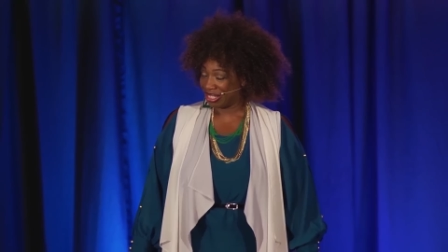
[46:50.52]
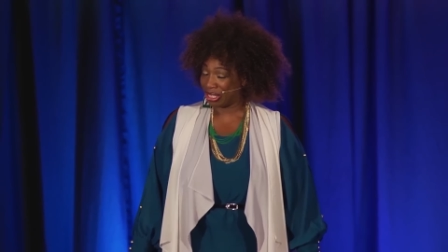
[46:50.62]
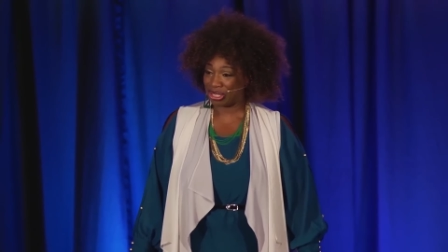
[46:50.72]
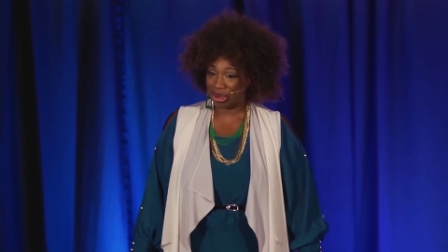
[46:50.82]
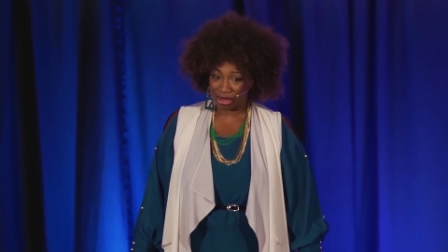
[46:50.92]

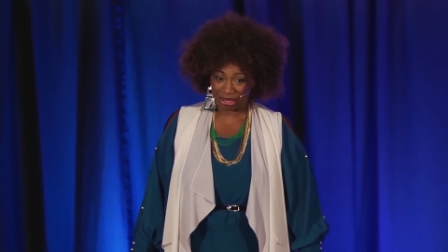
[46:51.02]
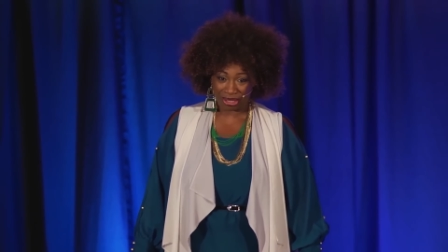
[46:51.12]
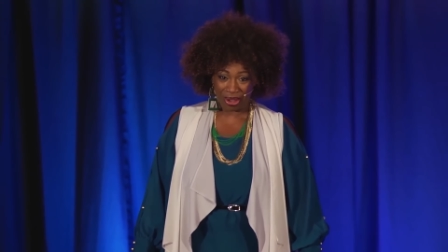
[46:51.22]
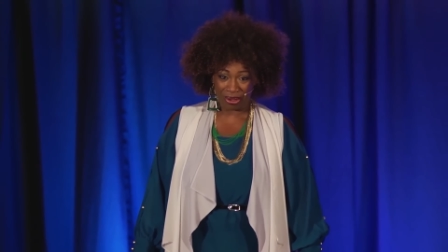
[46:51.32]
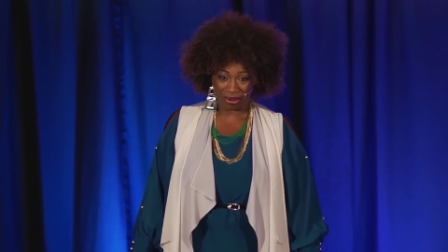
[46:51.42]
to stir your
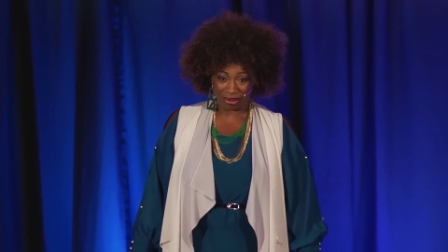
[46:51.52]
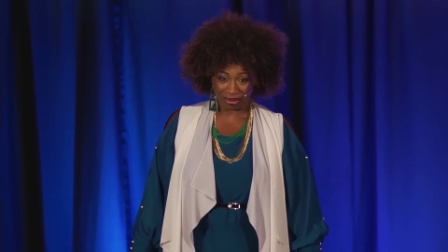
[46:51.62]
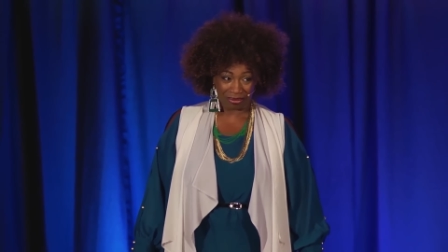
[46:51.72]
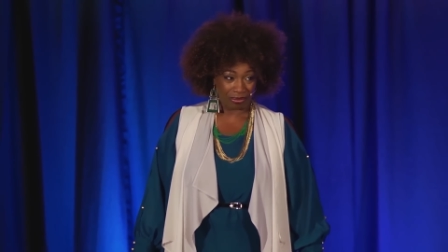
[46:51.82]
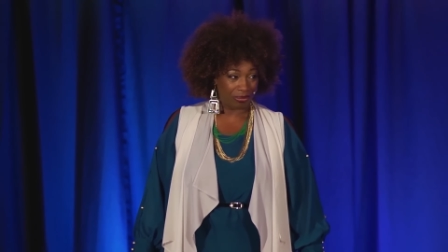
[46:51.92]
soul.
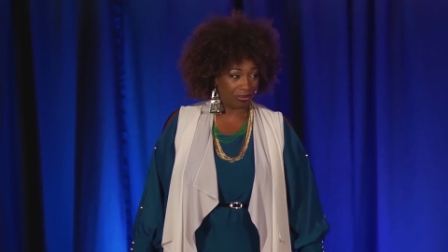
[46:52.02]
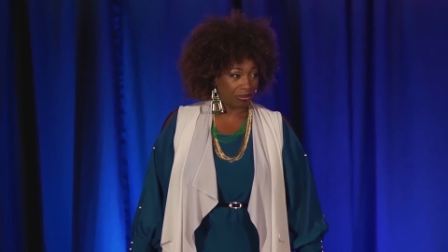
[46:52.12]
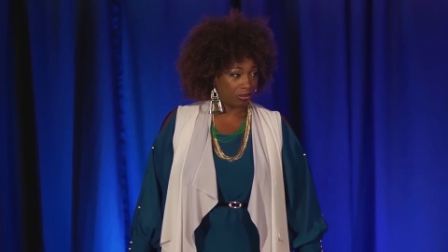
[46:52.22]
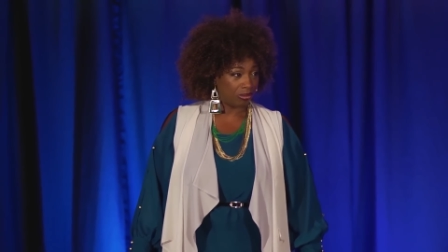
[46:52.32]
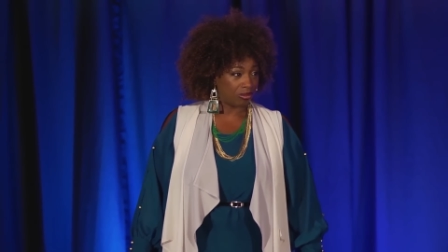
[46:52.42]

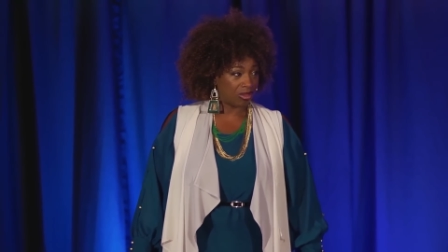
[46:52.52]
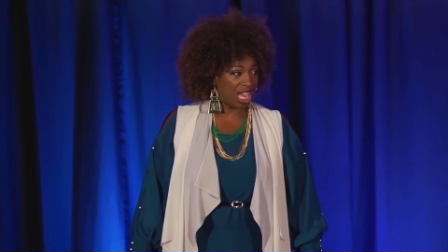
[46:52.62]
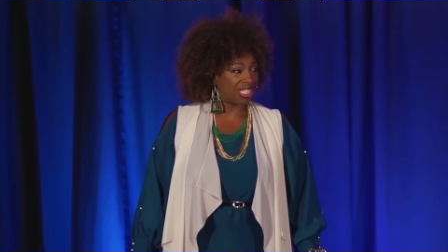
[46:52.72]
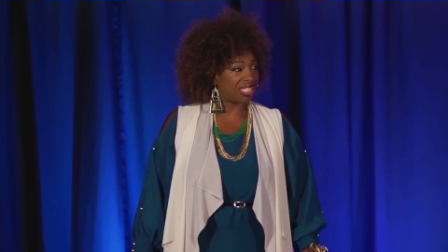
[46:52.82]
I